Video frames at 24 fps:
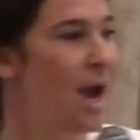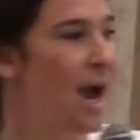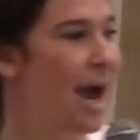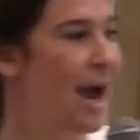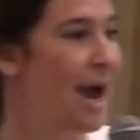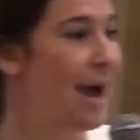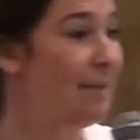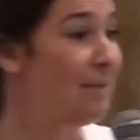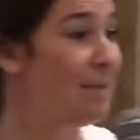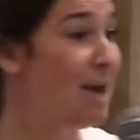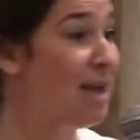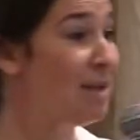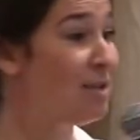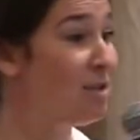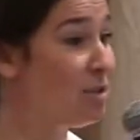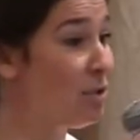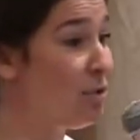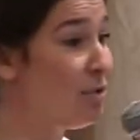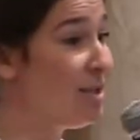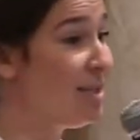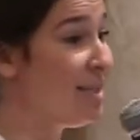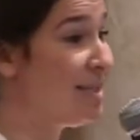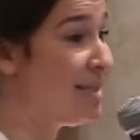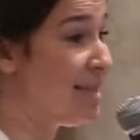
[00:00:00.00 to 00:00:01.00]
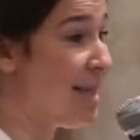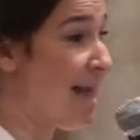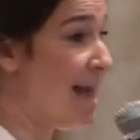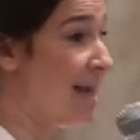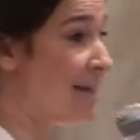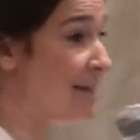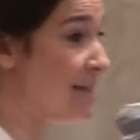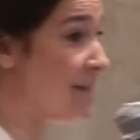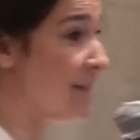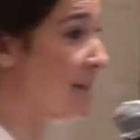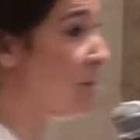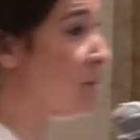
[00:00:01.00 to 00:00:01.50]
Um, and so the
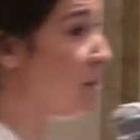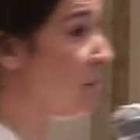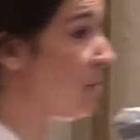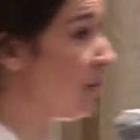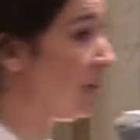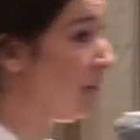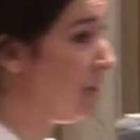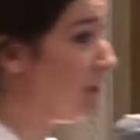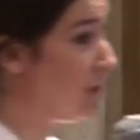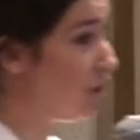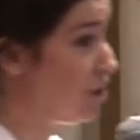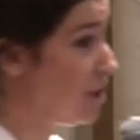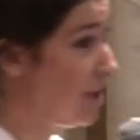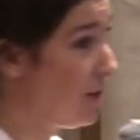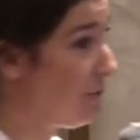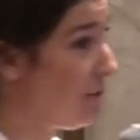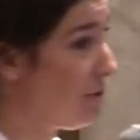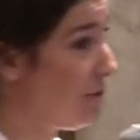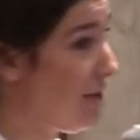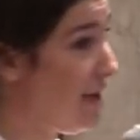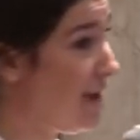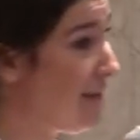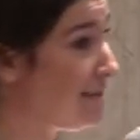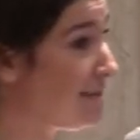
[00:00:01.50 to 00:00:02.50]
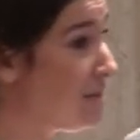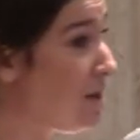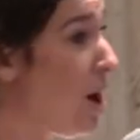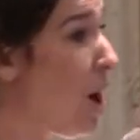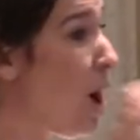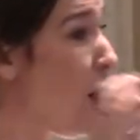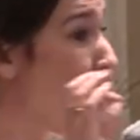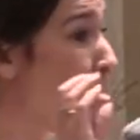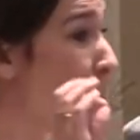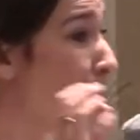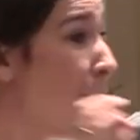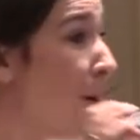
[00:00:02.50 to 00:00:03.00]
stats that the police shared with us
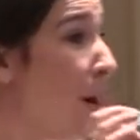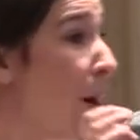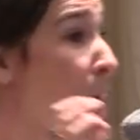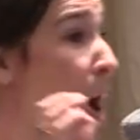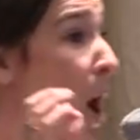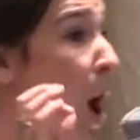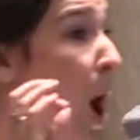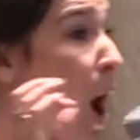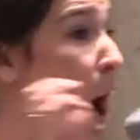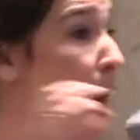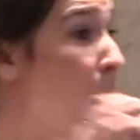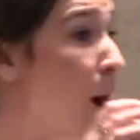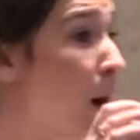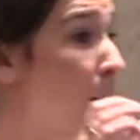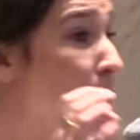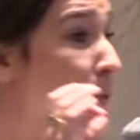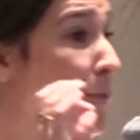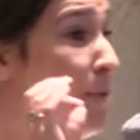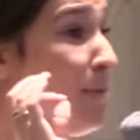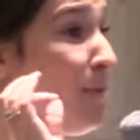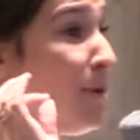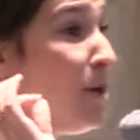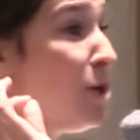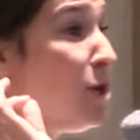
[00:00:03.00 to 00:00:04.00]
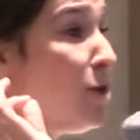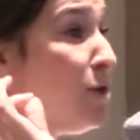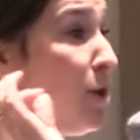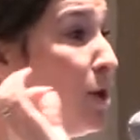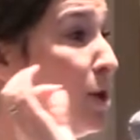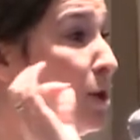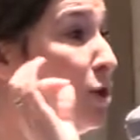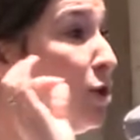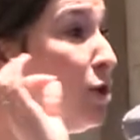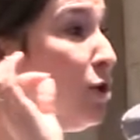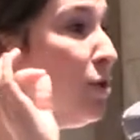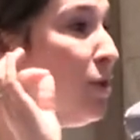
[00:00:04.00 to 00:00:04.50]
are are the,
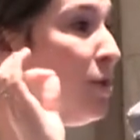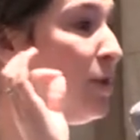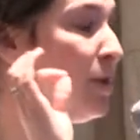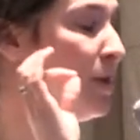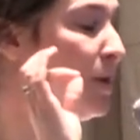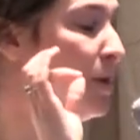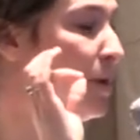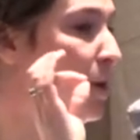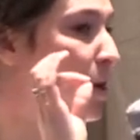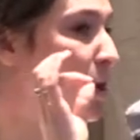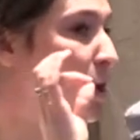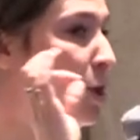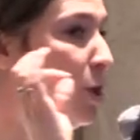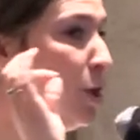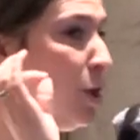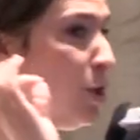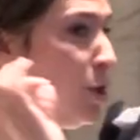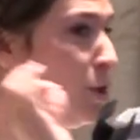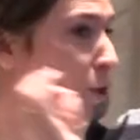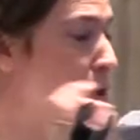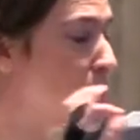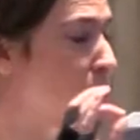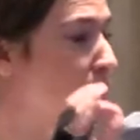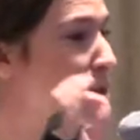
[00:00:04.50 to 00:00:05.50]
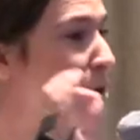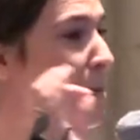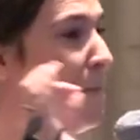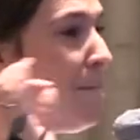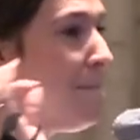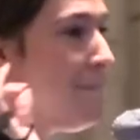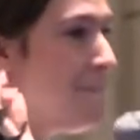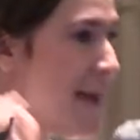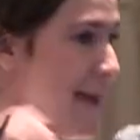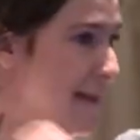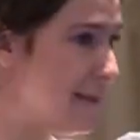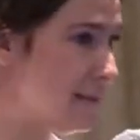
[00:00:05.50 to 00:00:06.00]
the, the, the,
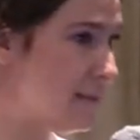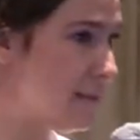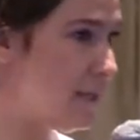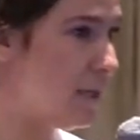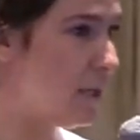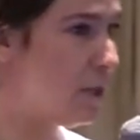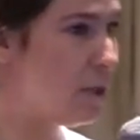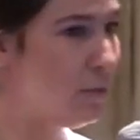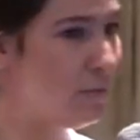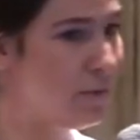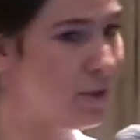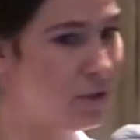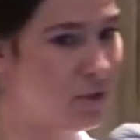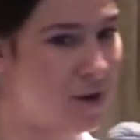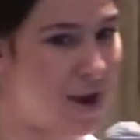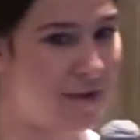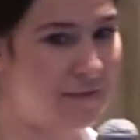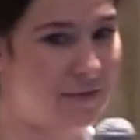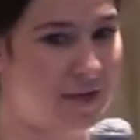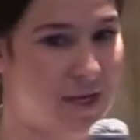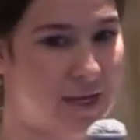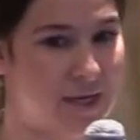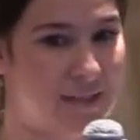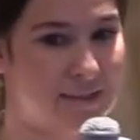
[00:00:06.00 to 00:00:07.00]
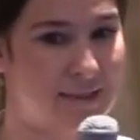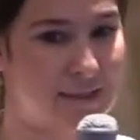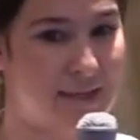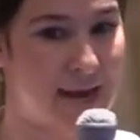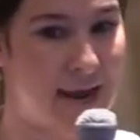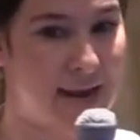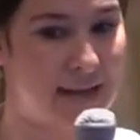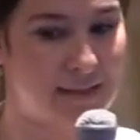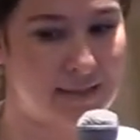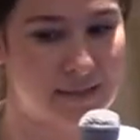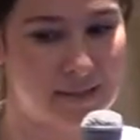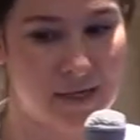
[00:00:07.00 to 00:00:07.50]
domestic human trafficking
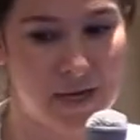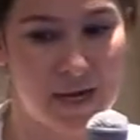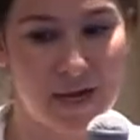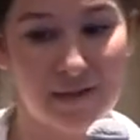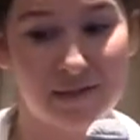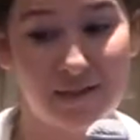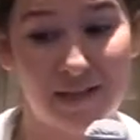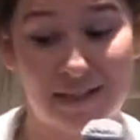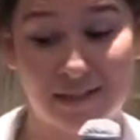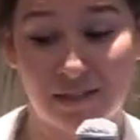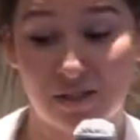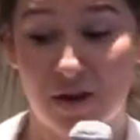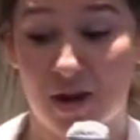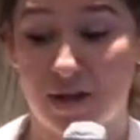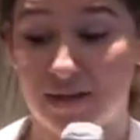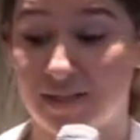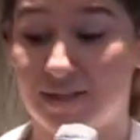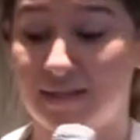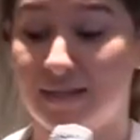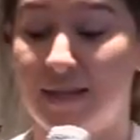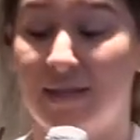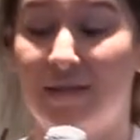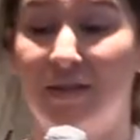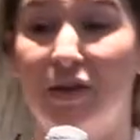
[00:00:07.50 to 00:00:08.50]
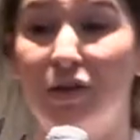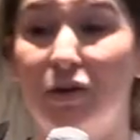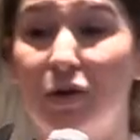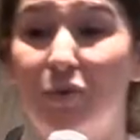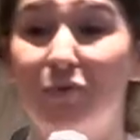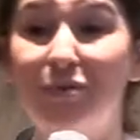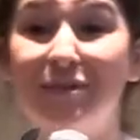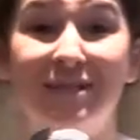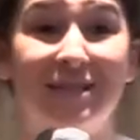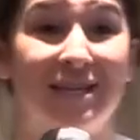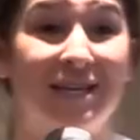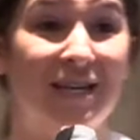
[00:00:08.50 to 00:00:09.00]
stats. So that's not to say they
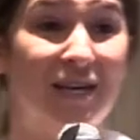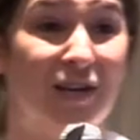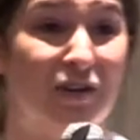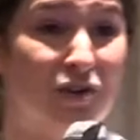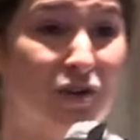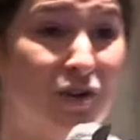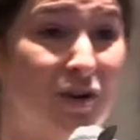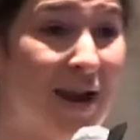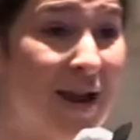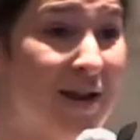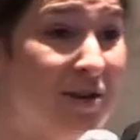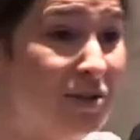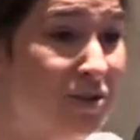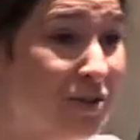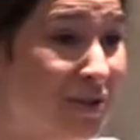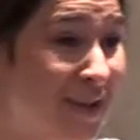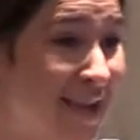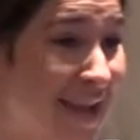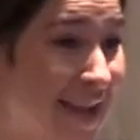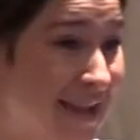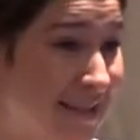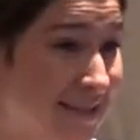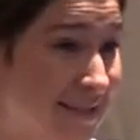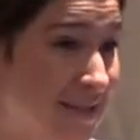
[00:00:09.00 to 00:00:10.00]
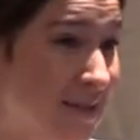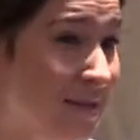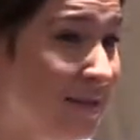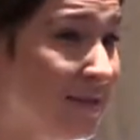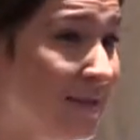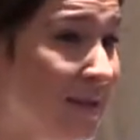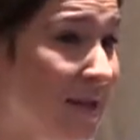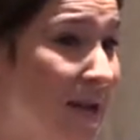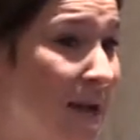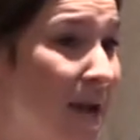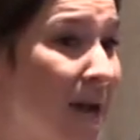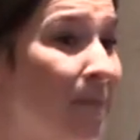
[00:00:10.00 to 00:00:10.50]
don't see international
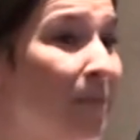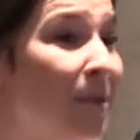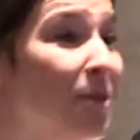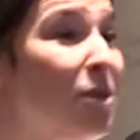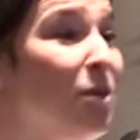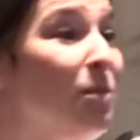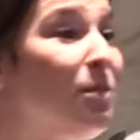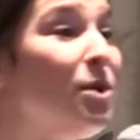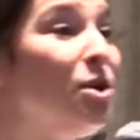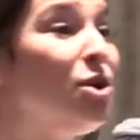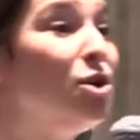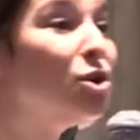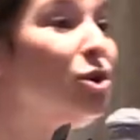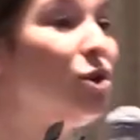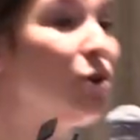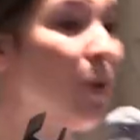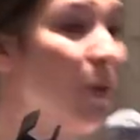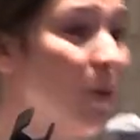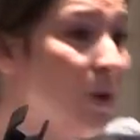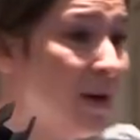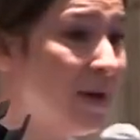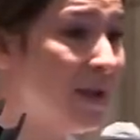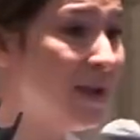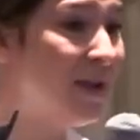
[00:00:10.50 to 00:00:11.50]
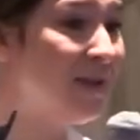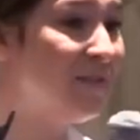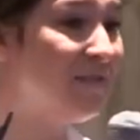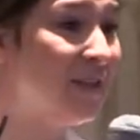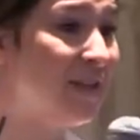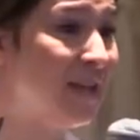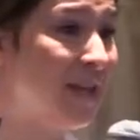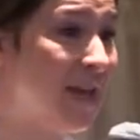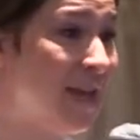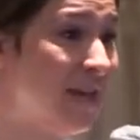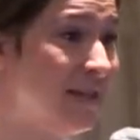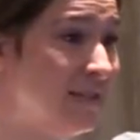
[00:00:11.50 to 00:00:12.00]
cases, but the majority of the
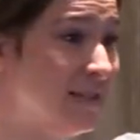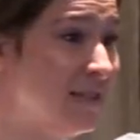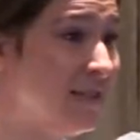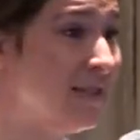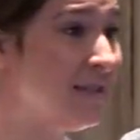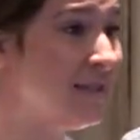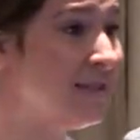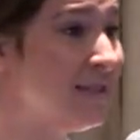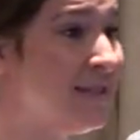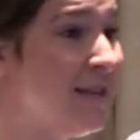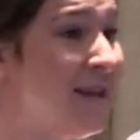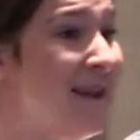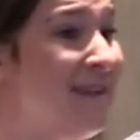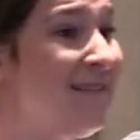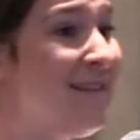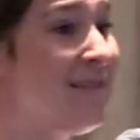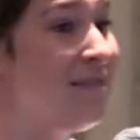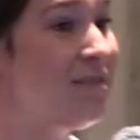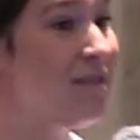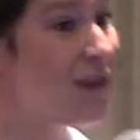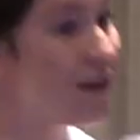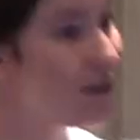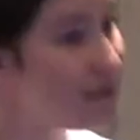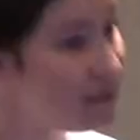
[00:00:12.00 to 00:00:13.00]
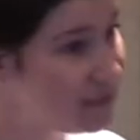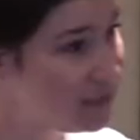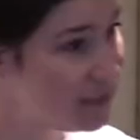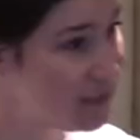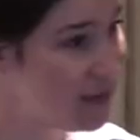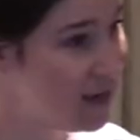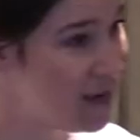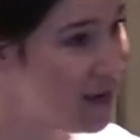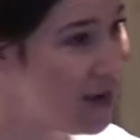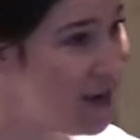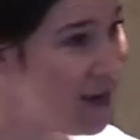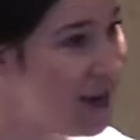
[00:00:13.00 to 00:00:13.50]
cases that they're
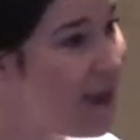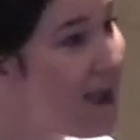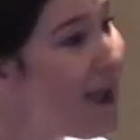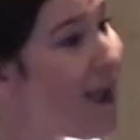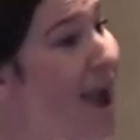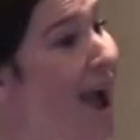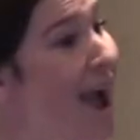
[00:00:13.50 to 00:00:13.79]
seeing